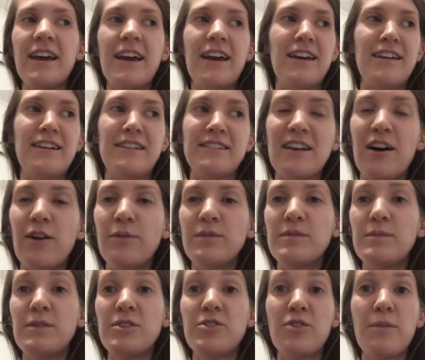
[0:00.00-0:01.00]
and it's
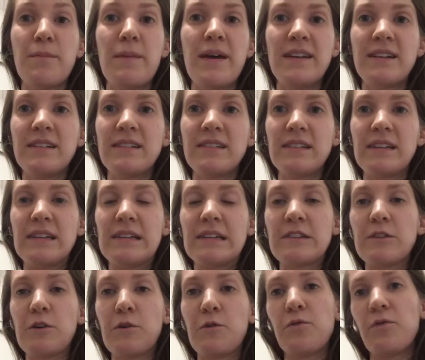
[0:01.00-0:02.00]
helped me tremendously
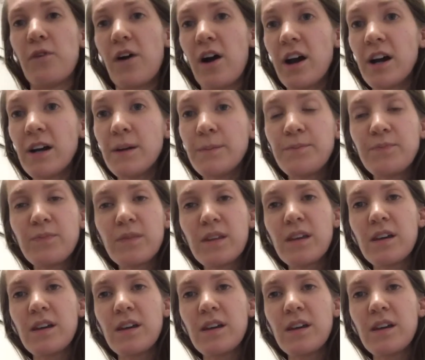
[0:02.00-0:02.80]
so far.